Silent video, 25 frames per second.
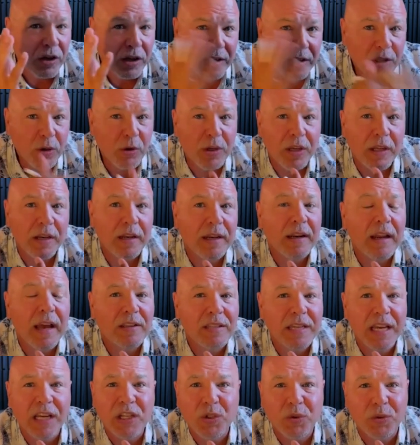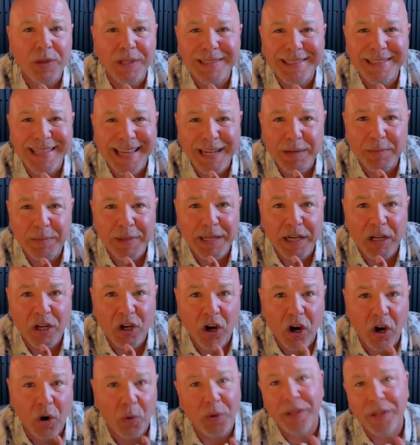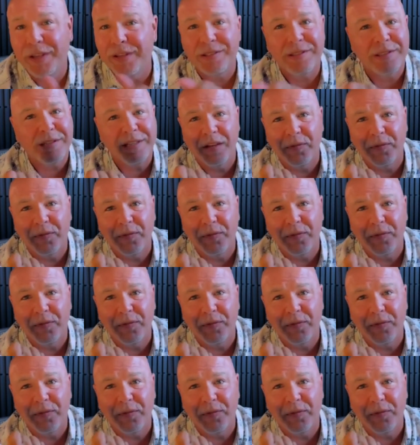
You can schedule a 10-minute call with us.